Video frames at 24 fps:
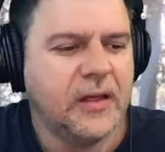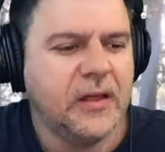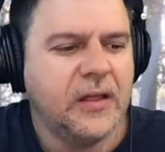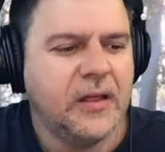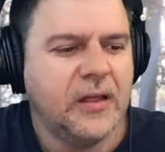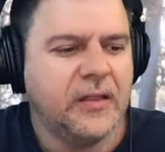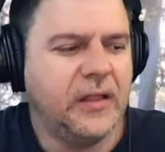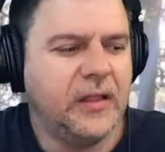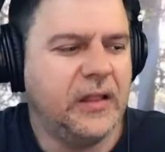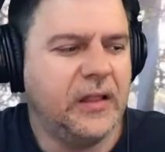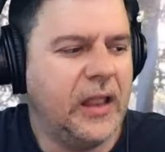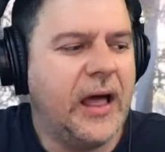
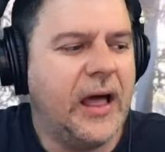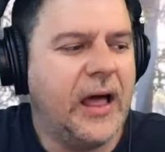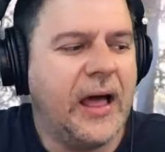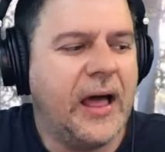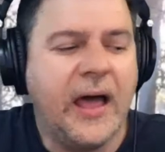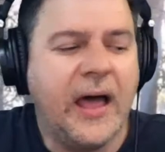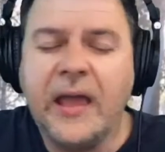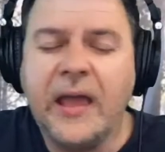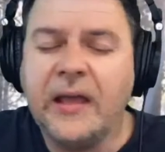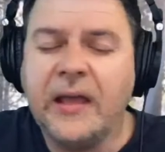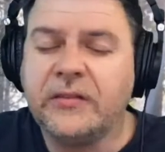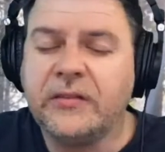The
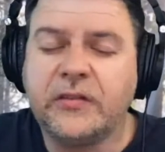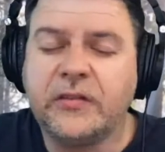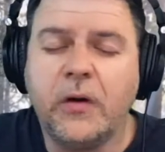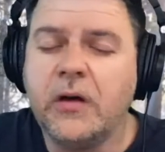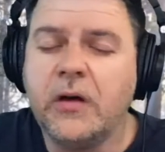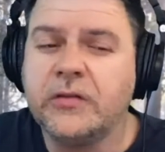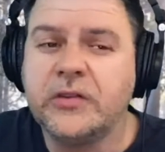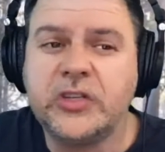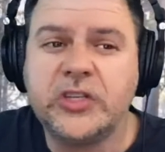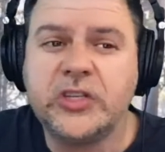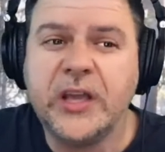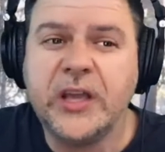lights are
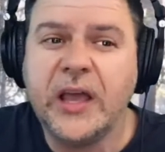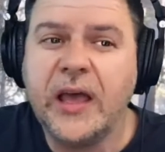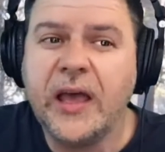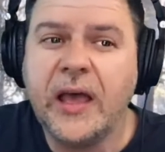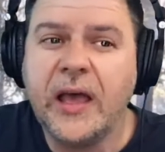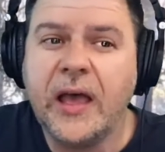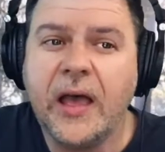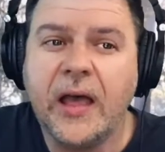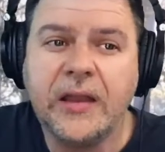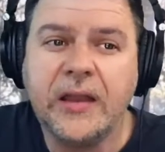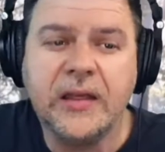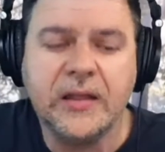all
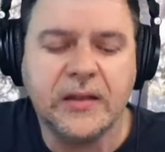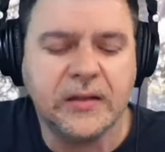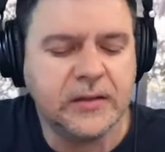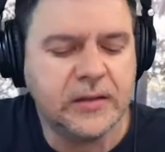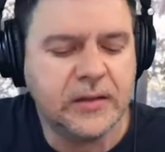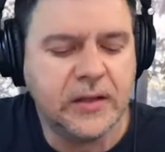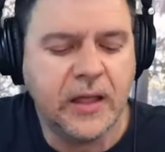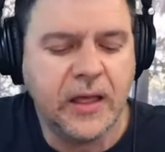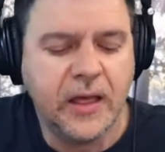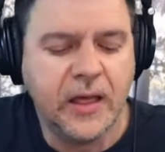shining